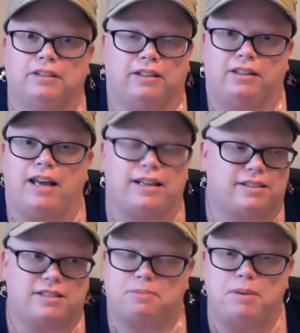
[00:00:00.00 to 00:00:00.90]

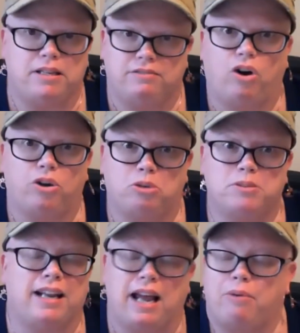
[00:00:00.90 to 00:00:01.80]
that speaks
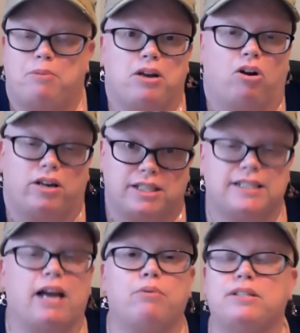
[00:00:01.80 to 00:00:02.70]
volumes. And I would be honest,
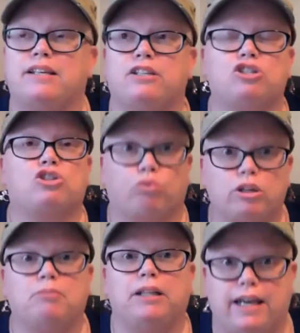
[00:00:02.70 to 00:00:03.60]
because I was
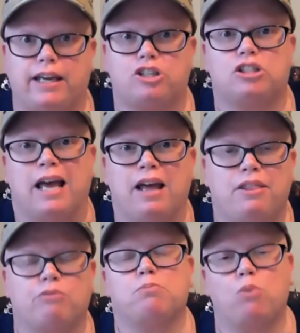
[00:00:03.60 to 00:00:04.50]
extremely anxious.
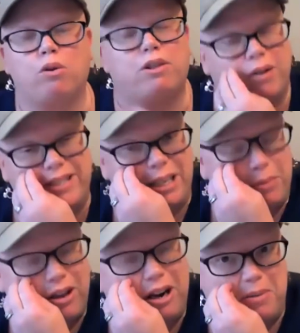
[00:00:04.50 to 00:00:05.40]
There was more than once that
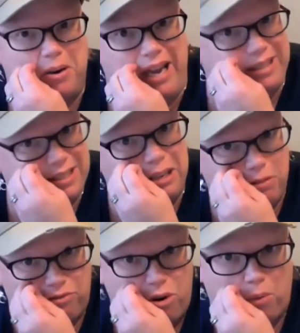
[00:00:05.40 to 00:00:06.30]
we thought about canceling
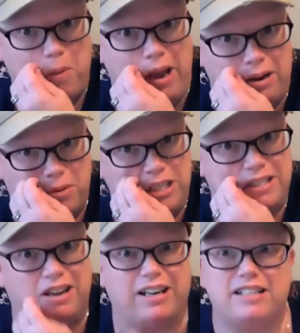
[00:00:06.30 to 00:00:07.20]
before we went. We
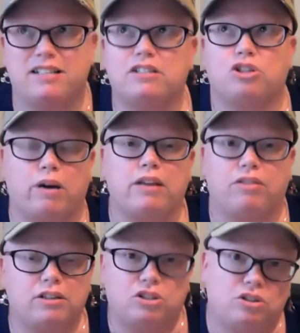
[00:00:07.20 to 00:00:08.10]
just thought, is this the right
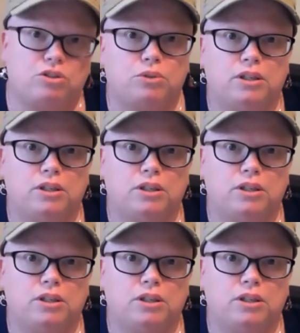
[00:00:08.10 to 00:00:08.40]
thing to do?